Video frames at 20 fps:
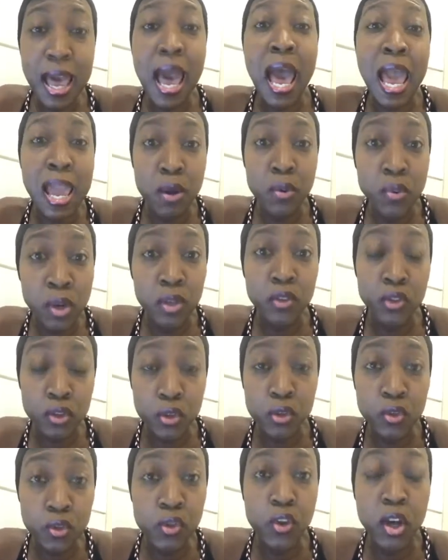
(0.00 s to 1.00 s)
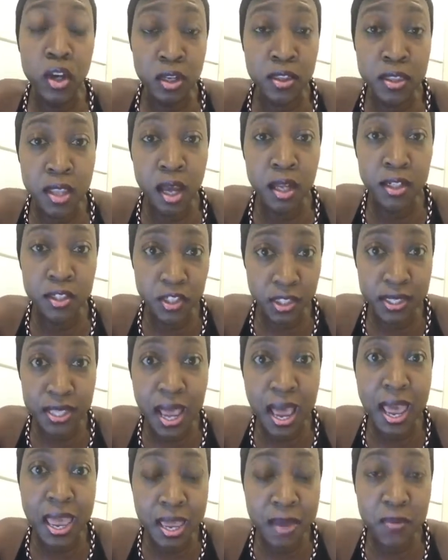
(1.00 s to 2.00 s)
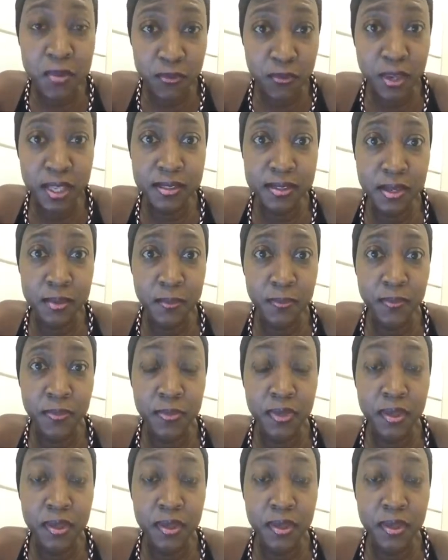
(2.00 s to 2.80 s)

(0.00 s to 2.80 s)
I want you to acknowledge that I am a victim.